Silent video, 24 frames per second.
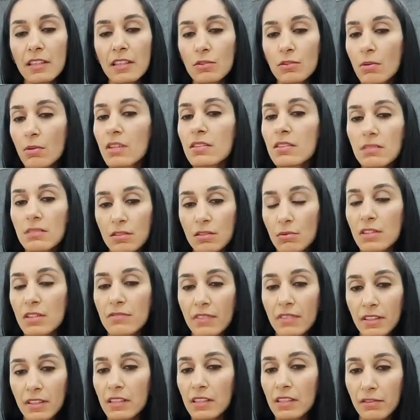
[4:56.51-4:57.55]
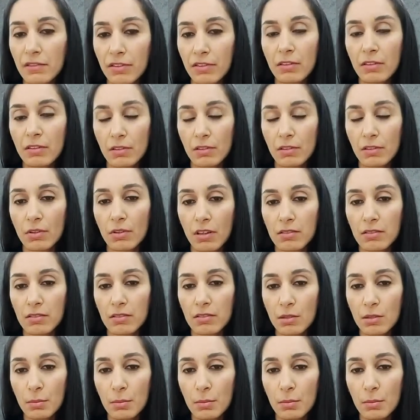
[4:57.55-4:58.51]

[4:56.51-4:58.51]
it was very difficult to us.